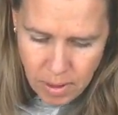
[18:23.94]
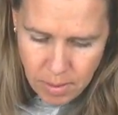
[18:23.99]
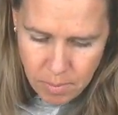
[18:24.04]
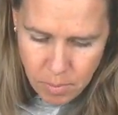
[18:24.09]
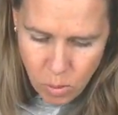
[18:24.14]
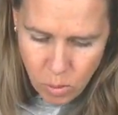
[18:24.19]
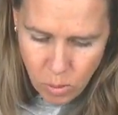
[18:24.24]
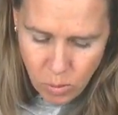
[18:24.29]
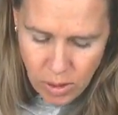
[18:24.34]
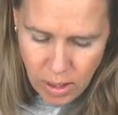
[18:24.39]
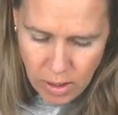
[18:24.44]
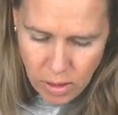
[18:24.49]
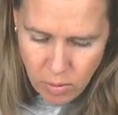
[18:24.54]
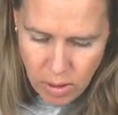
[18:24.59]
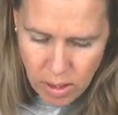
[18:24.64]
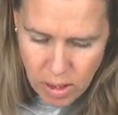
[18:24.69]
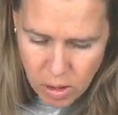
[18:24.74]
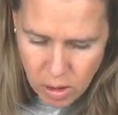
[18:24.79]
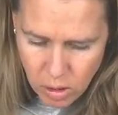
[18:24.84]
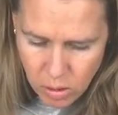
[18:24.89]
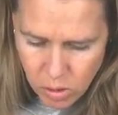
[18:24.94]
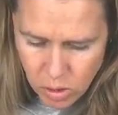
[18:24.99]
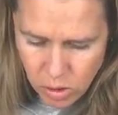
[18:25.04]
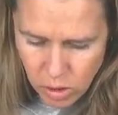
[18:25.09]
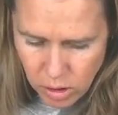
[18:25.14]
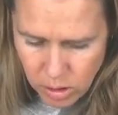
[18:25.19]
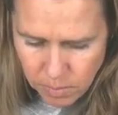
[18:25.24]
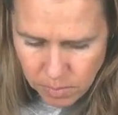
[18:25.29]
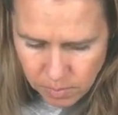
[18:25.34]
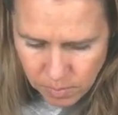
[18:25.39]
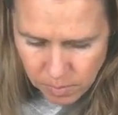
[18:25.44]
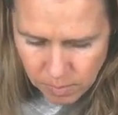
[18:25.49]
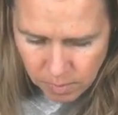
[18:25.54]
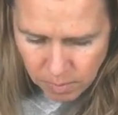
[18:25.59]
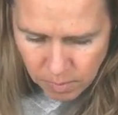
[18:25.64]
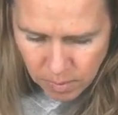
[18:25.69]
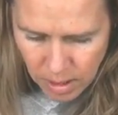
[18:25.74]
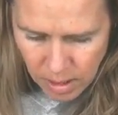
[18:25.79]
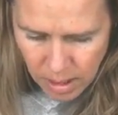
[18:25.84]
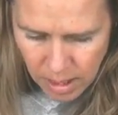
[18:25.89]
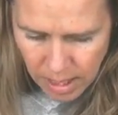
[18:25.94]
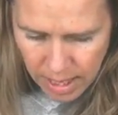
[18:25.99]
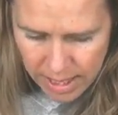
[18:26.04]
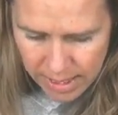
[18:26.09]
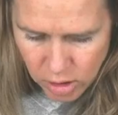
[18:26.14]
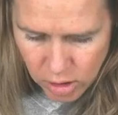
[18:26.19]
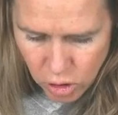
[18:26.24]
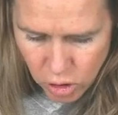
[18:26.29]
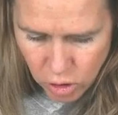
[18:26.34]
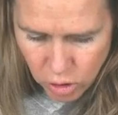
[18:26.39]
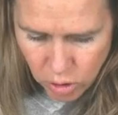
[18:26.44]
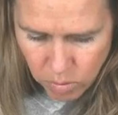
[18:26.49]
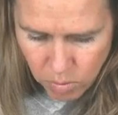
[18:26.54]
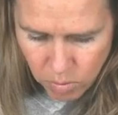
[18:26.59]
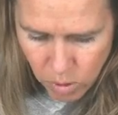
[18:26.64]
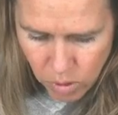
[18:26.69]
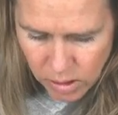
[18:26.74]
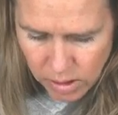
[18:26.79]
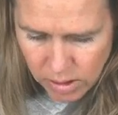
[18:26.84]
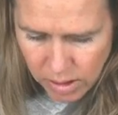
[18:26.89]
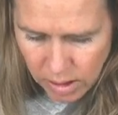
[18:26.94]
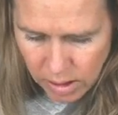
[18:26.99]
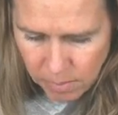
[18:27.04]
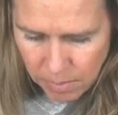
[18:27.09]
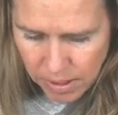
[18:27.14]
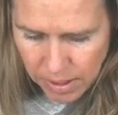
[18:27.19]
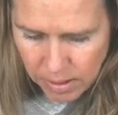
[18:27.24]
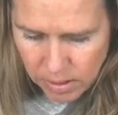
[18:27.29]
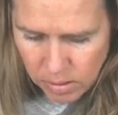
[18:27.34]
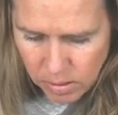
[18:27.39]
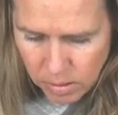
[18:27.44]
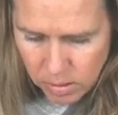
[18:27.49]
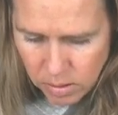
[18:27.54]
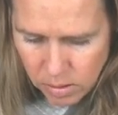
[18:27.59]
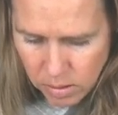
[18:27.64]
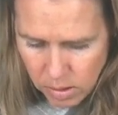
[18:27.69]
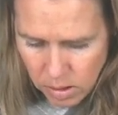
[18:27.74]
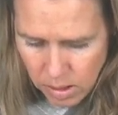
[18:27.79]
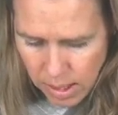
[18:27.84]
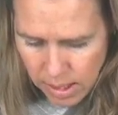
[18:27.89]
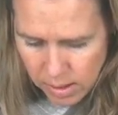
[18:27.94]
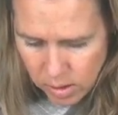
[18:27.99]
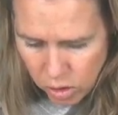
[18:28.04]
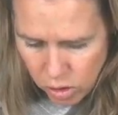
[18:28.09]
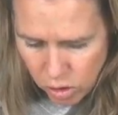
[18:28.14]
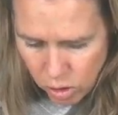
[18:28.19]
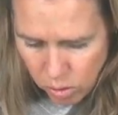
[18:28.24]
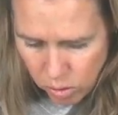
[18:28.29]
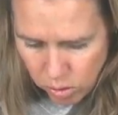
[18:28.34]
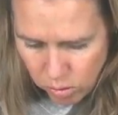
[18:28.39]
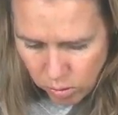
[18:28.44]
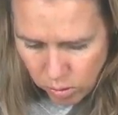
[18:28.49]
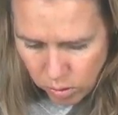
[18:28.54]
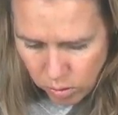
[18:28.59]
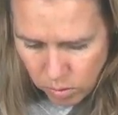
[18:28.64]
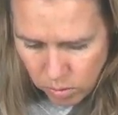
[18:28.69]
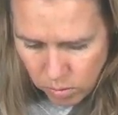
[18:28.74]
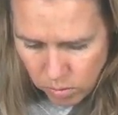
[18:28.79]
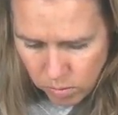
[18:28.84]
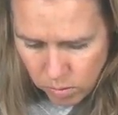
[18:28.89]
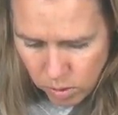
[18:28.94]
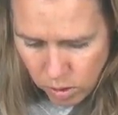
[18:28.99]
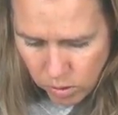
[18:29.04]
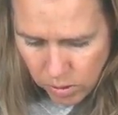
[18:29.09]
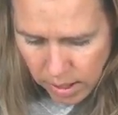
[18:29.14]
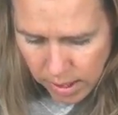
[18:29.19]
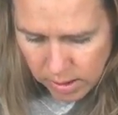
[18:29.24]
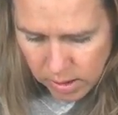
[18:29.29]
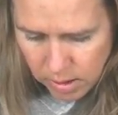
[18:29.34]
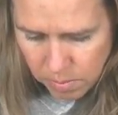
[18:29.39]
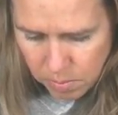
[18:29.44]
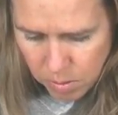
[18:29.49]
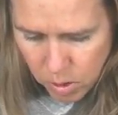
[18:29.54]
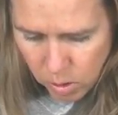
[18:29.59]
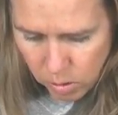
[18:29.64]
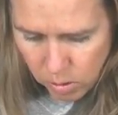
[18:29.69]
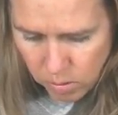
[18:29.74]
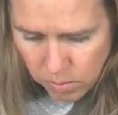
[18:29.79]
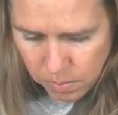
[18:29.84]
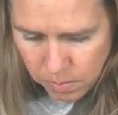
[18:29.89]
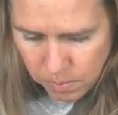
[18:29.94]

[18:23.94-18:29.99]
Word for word: pull that thread closer, add two more seed beads, and sew through your next pearl.